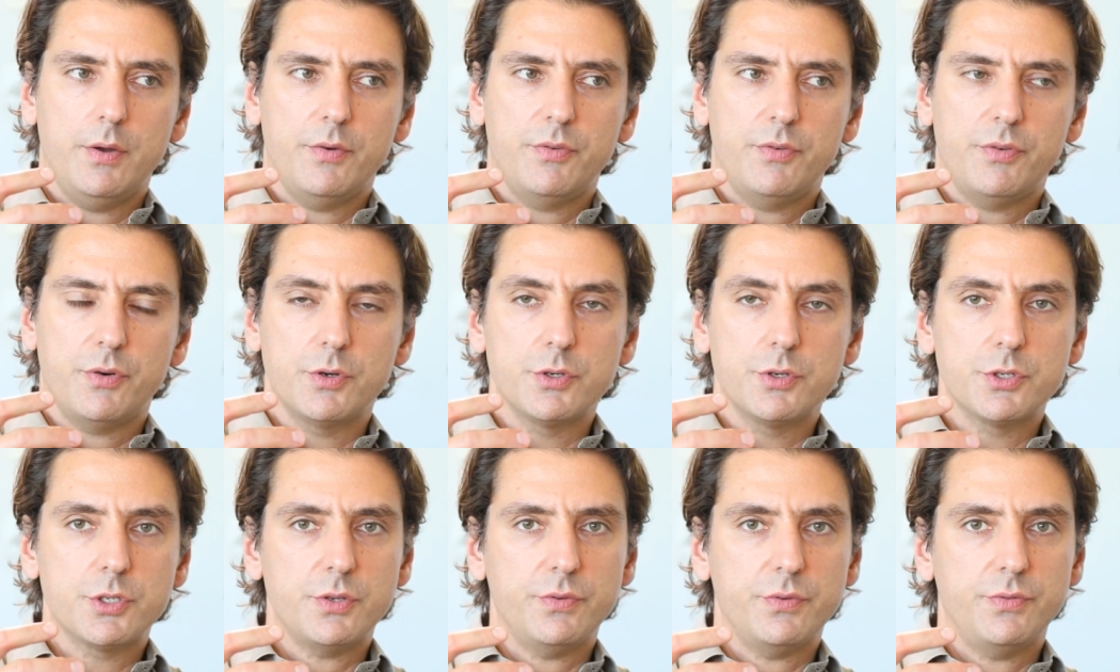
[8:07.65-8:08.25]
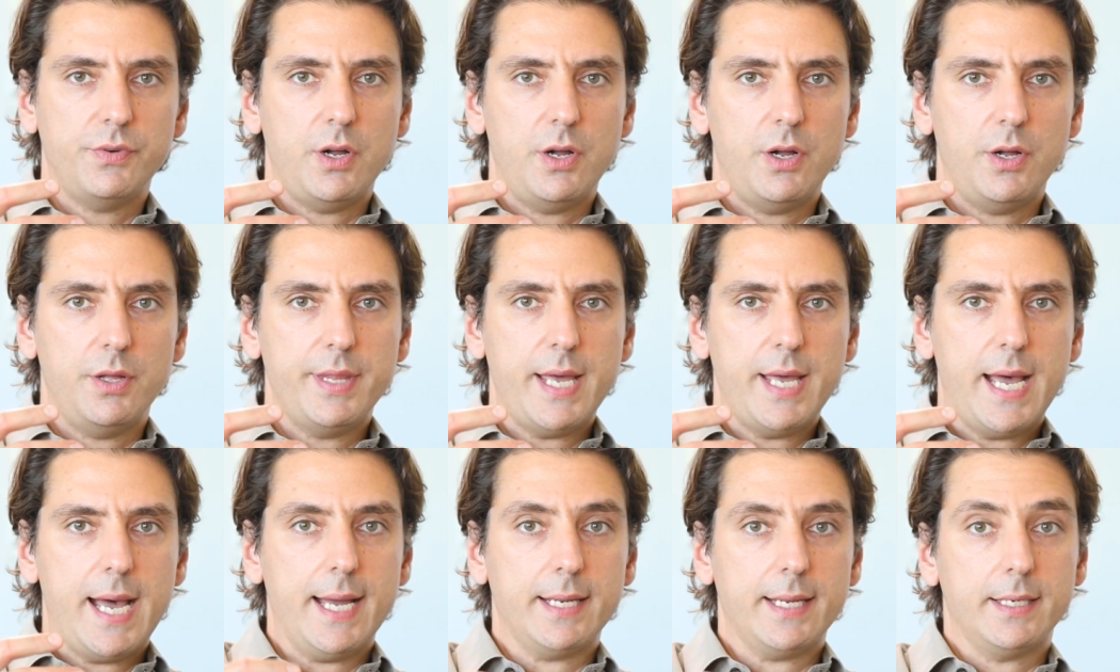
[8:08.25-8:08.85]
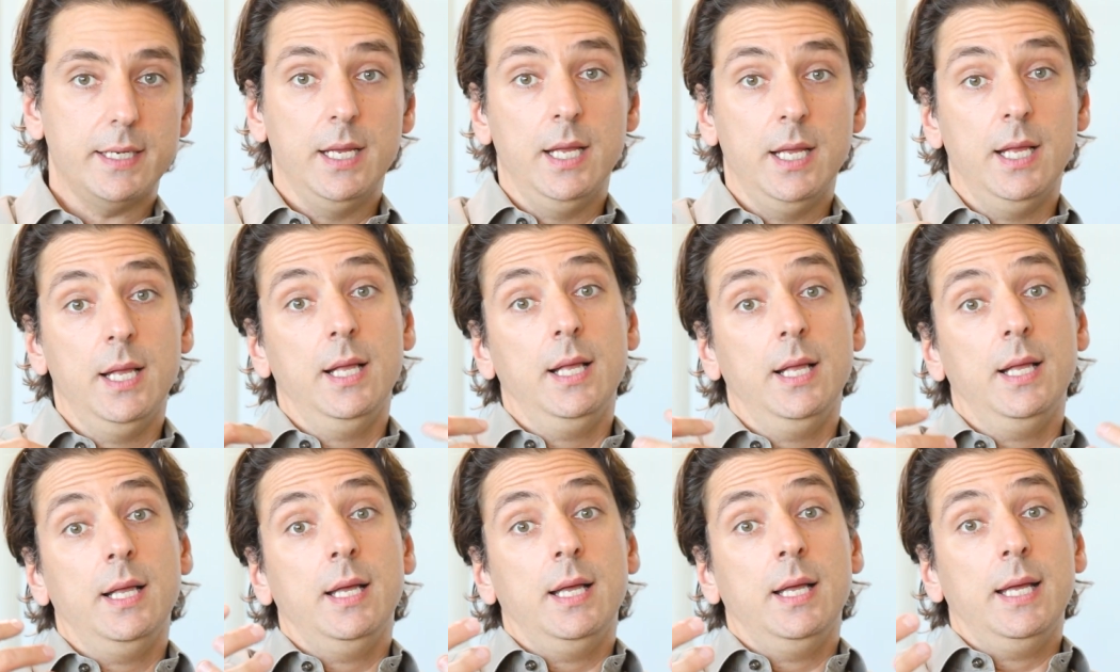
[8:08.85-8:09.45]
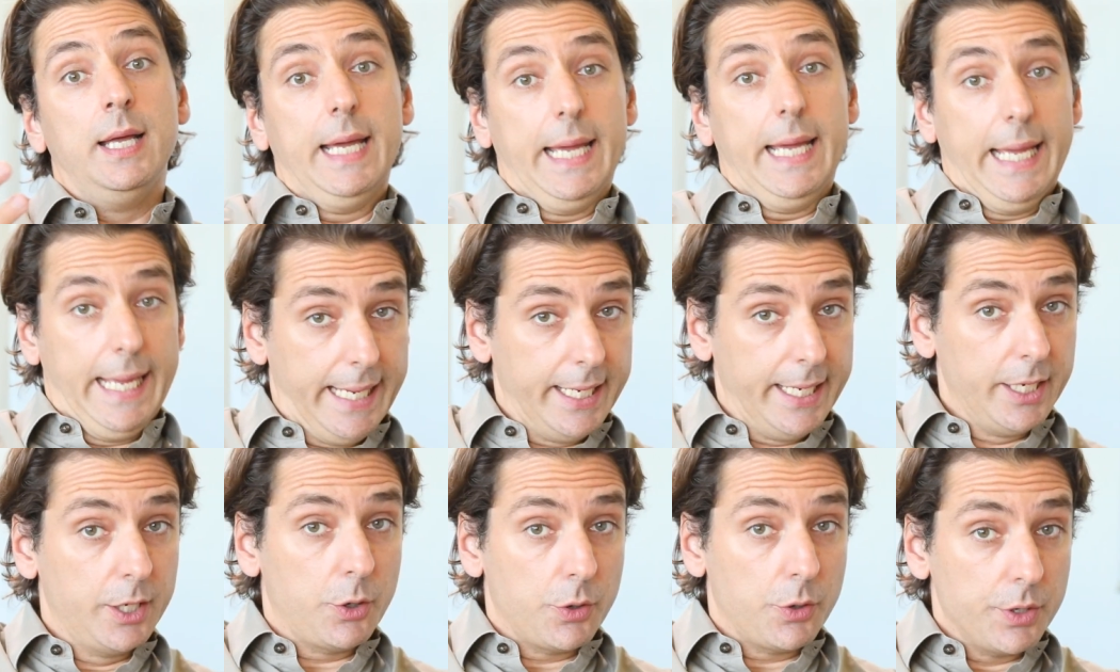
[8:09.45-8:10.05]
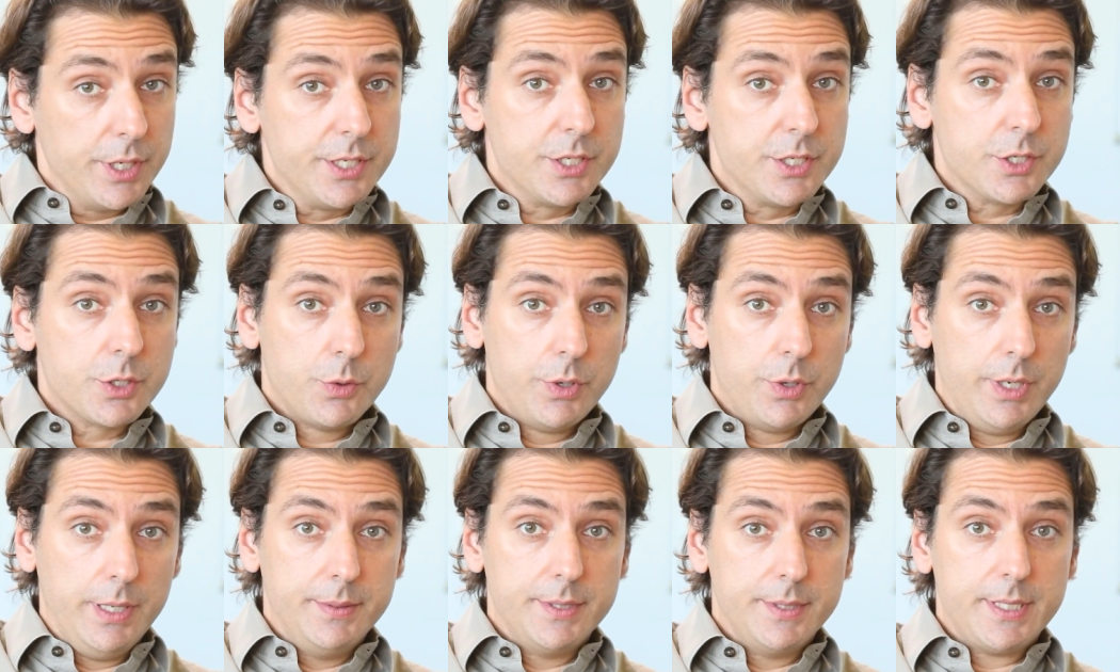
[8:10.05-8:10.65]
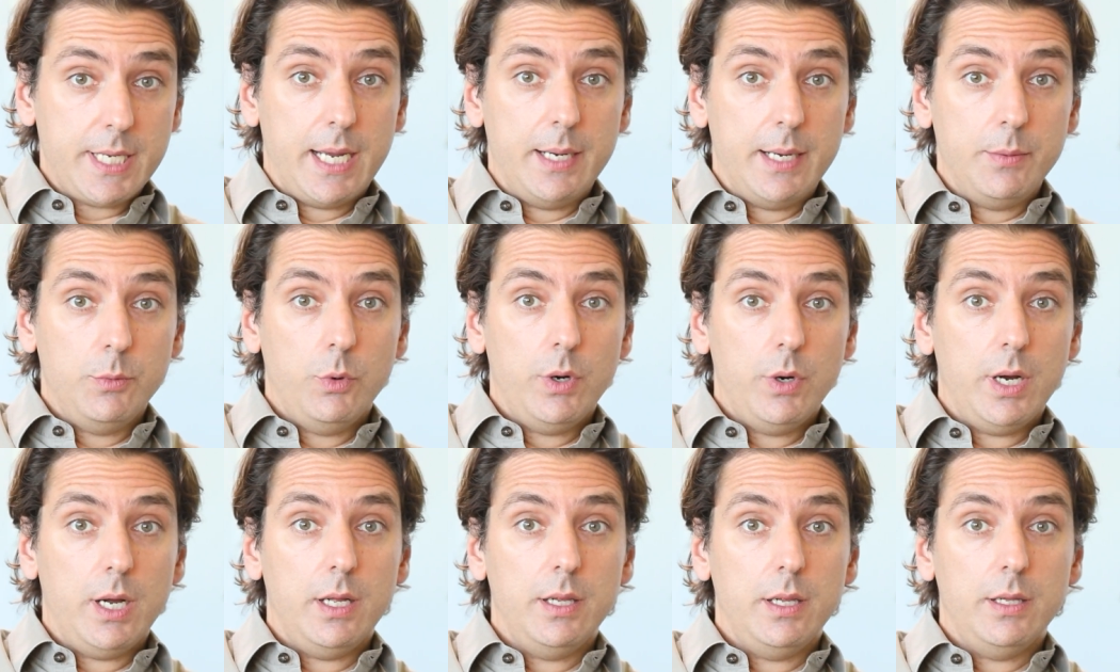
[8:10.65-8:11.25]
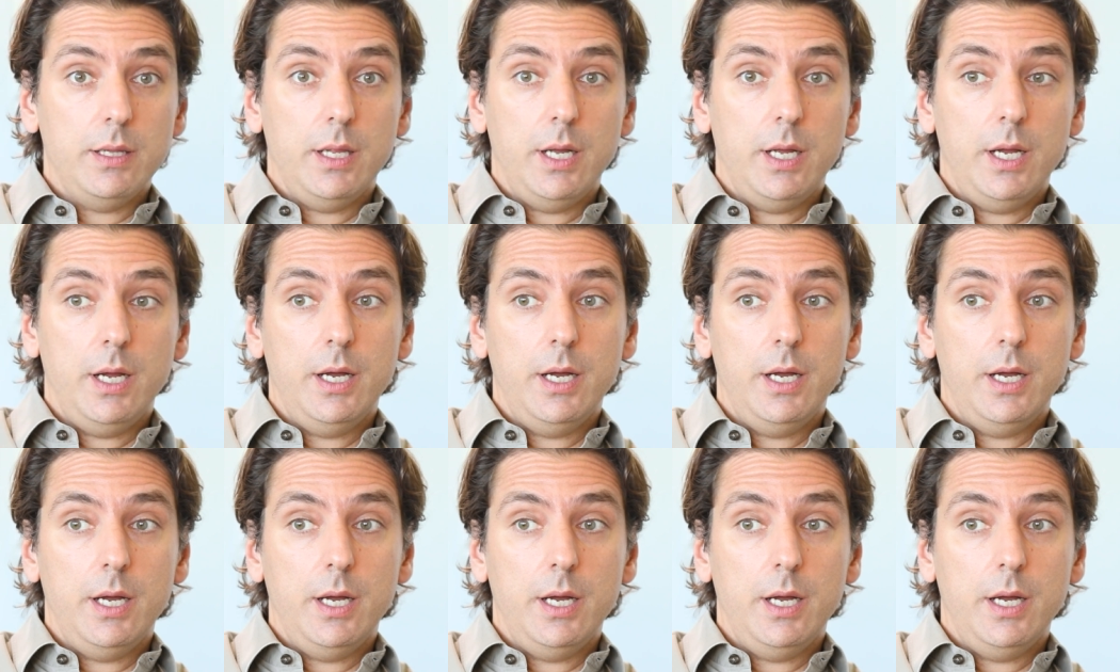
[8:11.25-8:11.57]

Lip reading: first of all, that increased screen time, well,